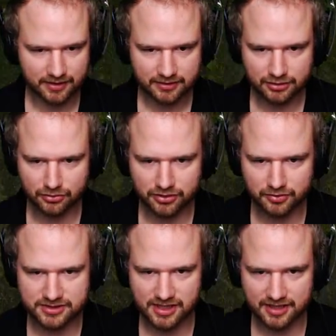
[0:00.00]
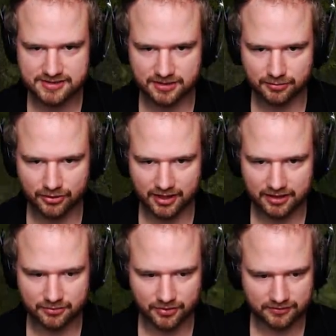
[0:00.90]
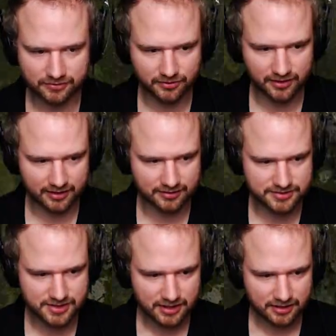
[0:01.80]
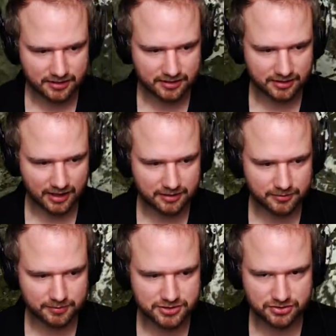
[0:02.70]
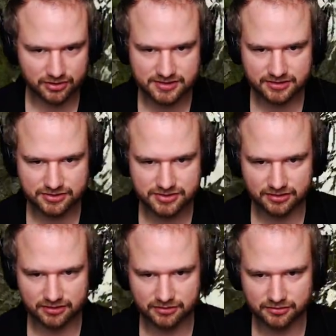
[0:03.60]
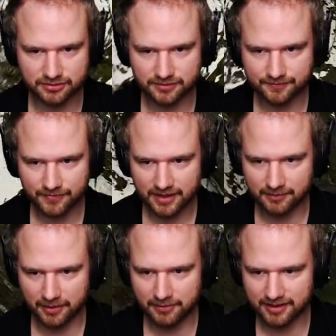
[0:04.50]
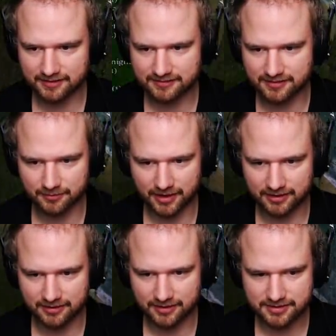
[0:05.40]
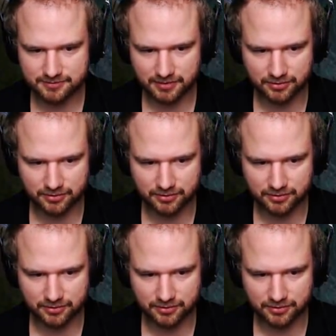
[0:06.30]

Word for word: You will die at some point anyway, so who the heck cares. Enemy patrols near Saloon. Yeah, maybe I can still make that, but